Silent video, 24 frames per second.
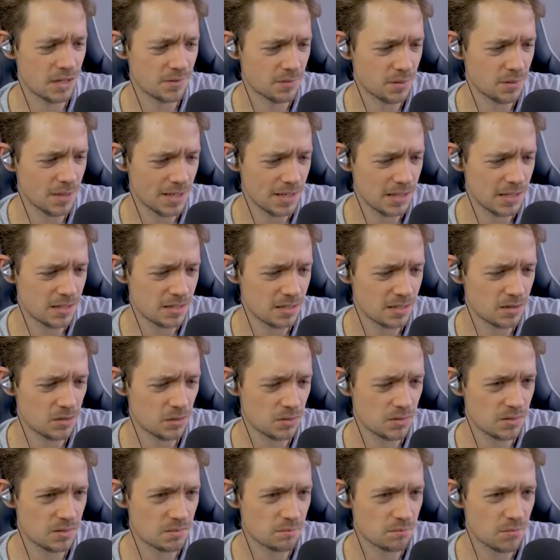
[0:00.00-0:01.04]
I feel like I need to
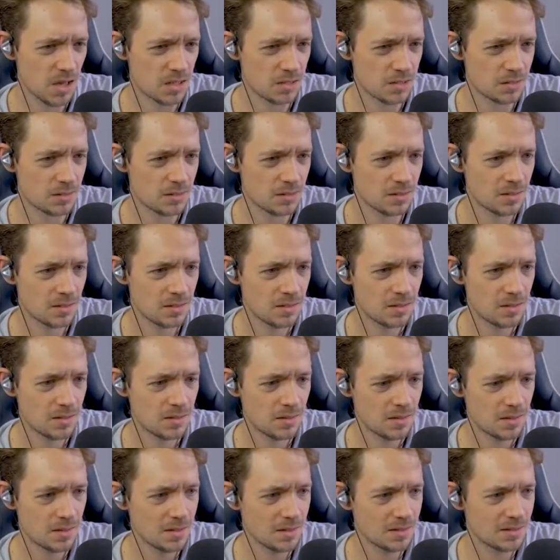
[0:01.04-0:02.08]
cook some mutton.
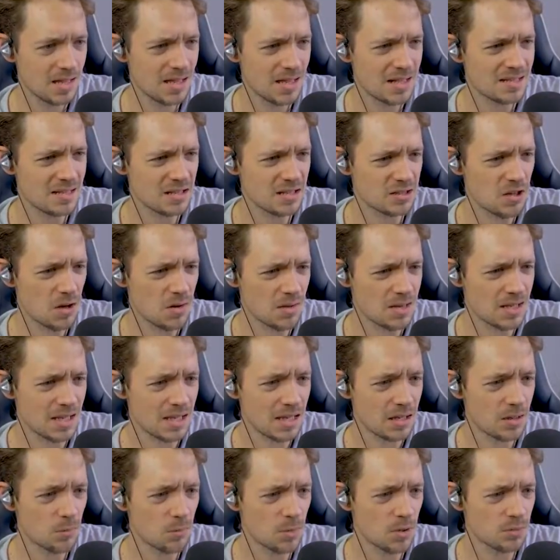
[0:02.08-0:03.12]
That is a
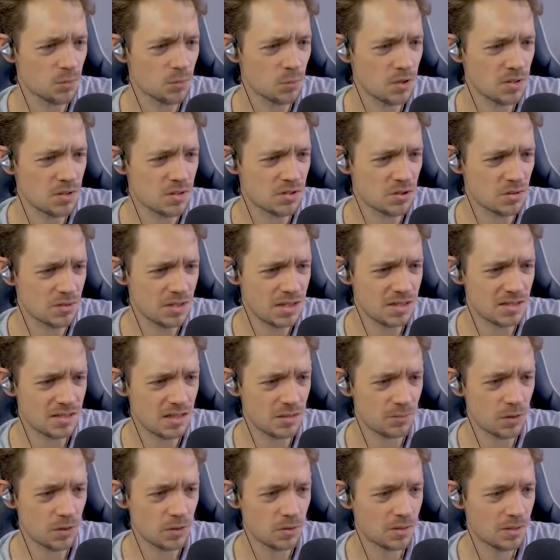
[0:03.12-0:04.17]
donkey. What, what did donkeys
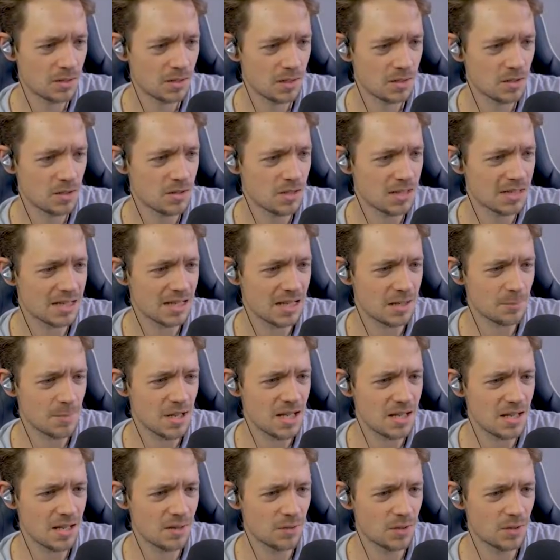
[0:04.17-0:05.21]
give you? Are you going to kick
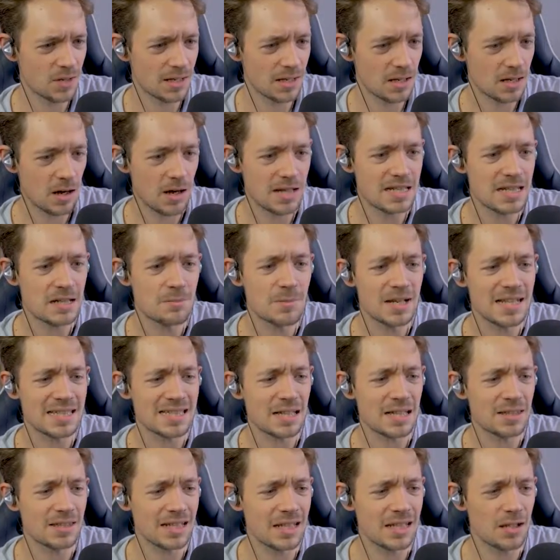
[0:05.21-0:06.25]
me? I feel like... Oh, I didn't mean to
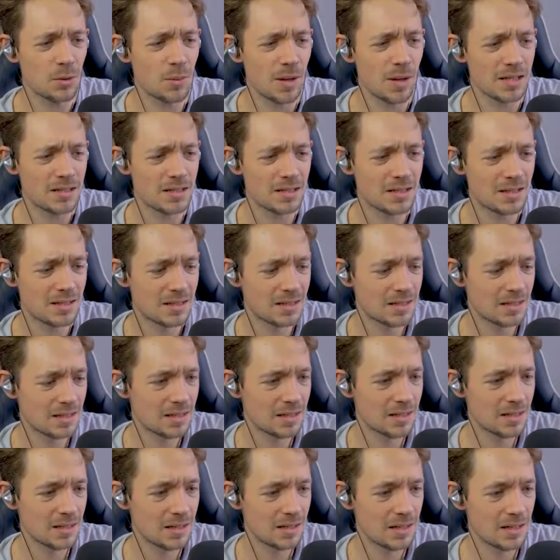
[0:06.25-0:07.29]
kill the little one.
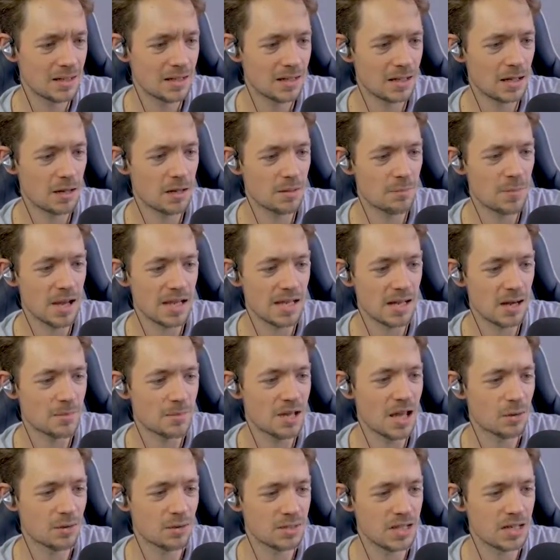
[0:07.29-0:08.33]
Uh, mate, I'm
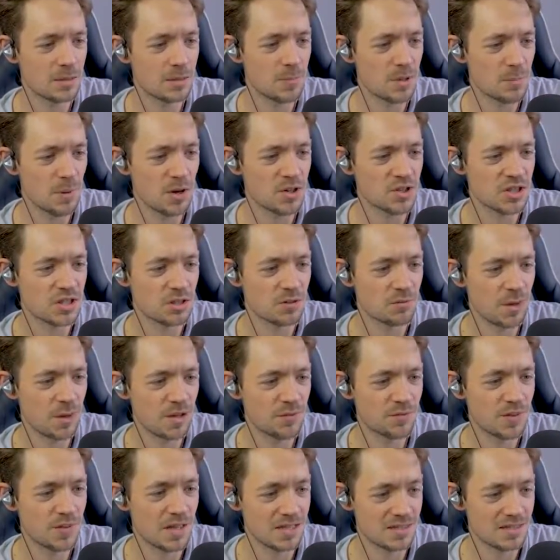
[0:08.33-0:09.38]
now going to be punching you with my
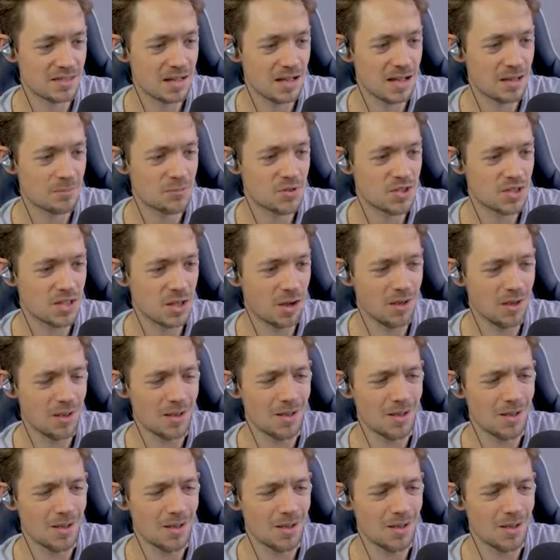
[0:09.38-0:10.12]
fist. I'm so...